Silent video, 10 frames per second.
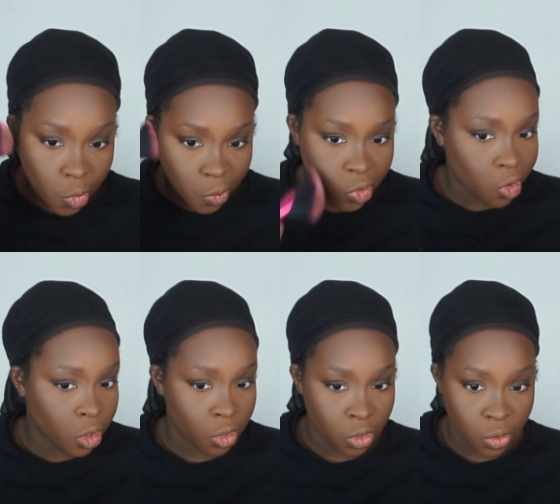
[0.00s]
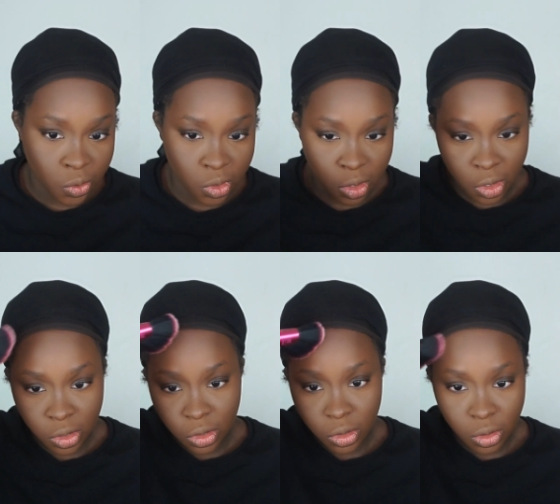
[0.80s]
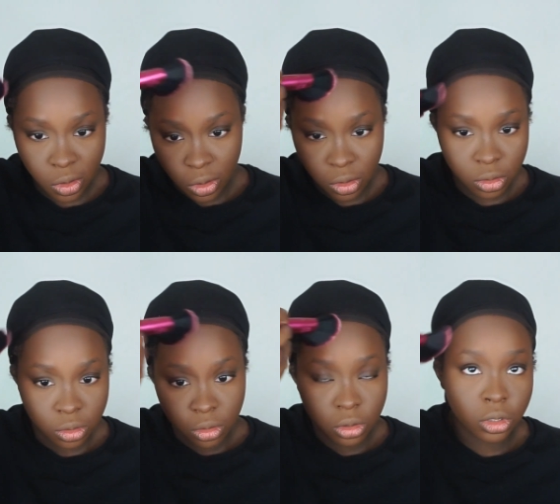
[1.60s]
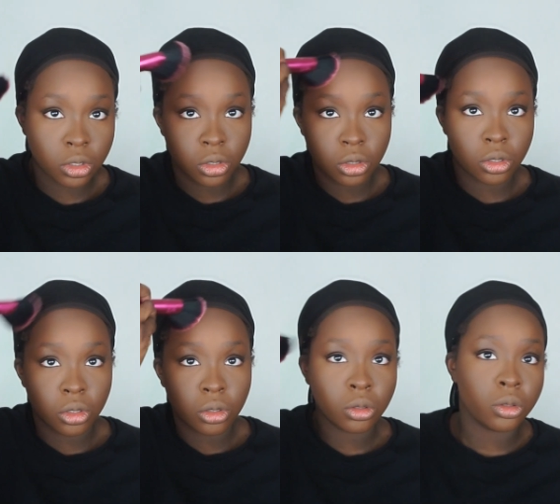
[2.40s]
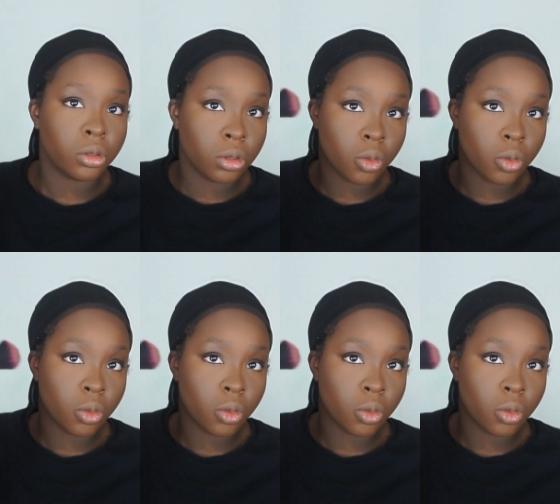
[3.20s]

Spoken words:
I'm just going to use this just to